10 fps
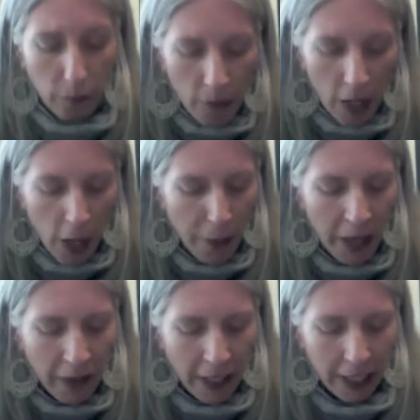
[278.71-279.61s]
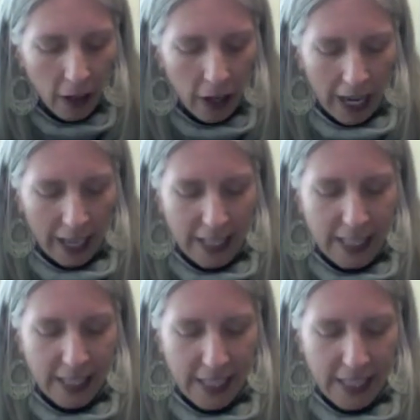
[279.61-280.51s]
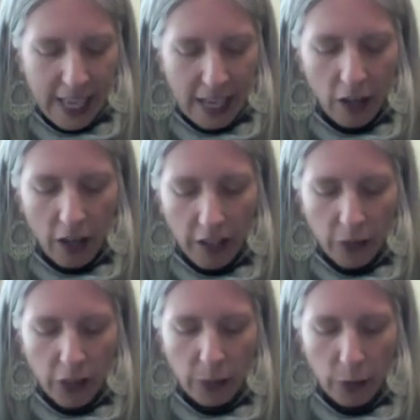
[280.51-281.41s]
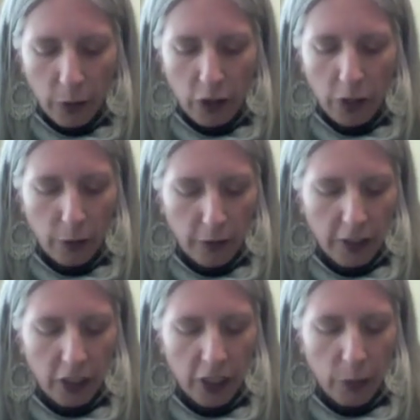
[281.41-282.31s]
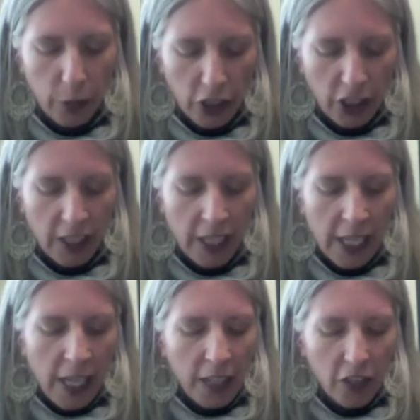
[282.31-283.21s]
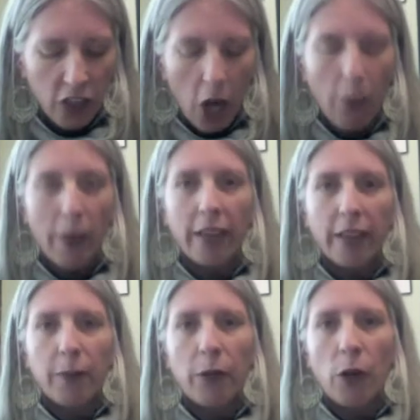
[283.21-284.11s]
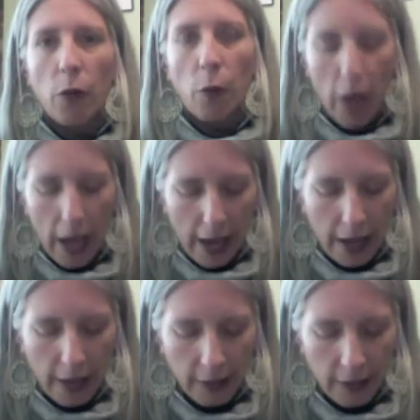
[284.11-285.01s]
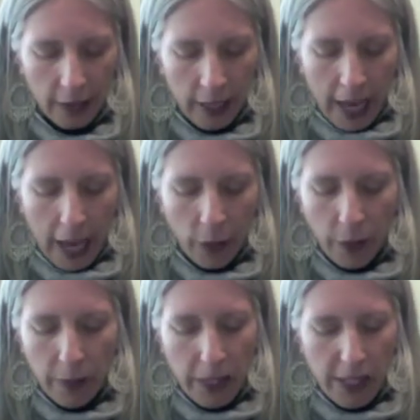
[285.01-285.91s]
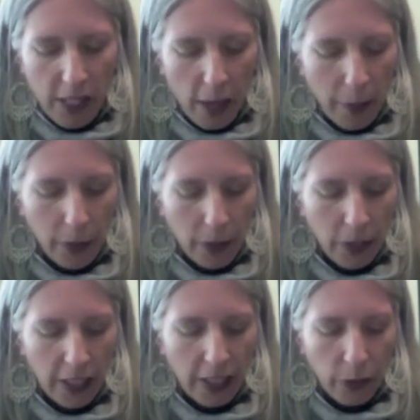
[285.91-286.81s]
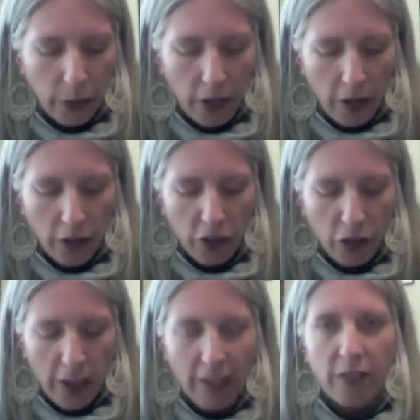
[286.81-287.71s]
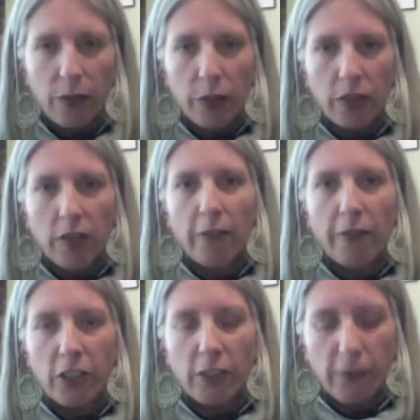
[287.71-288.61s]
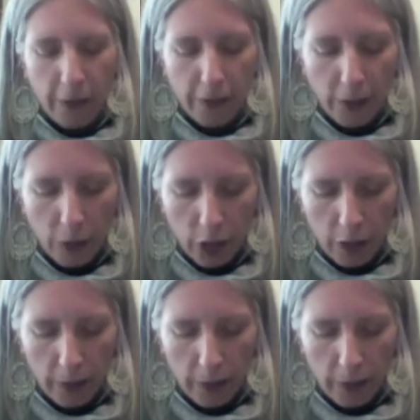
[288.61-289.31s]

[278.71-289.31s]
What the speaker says: A bury our heads in the sand ostrich approach to privilege and oppression does not make them go away, and we miss the opportunity to align our strengths with our vision for the future.